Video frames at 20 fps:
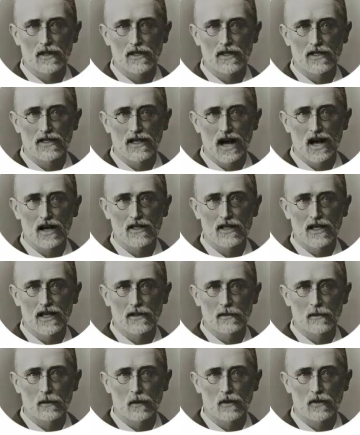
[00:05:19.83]
The
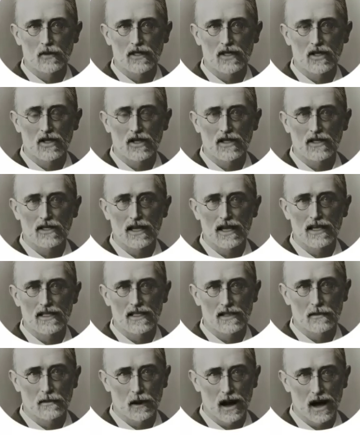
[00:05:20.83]
starting position
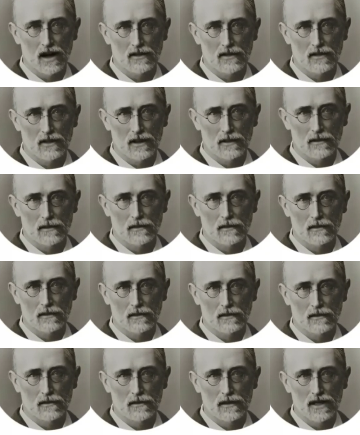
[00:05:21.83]
is above.
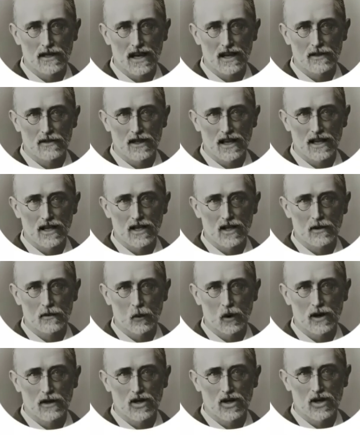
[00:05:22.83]

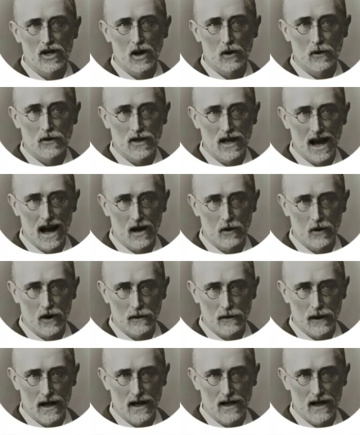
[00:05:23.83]
Definition 1 shows how
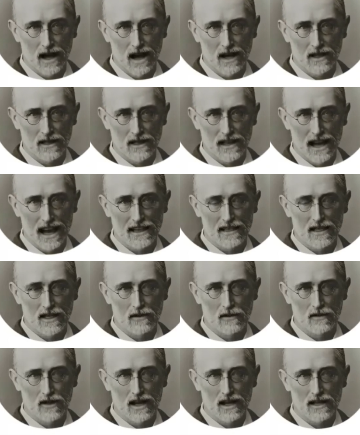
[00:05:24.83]
Emil Artin adds
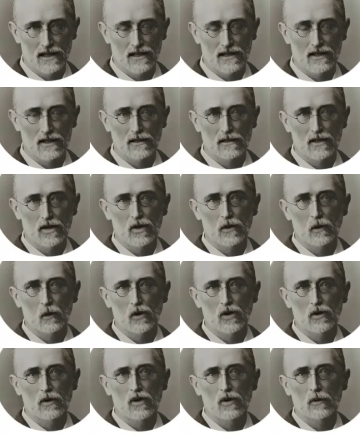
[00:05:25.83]
a field
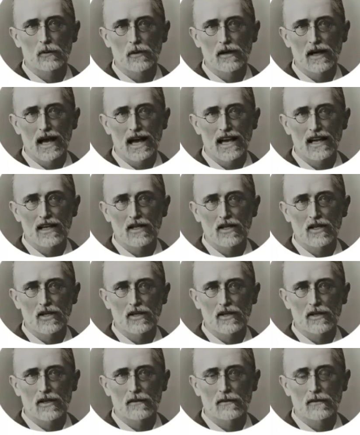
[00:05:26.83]
to a group
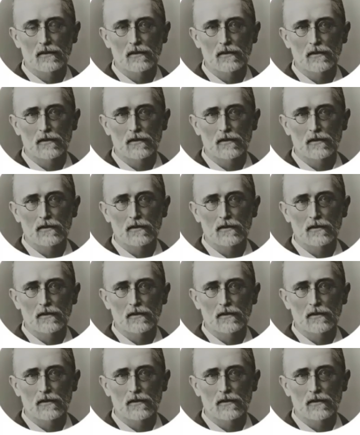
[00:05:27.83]
H.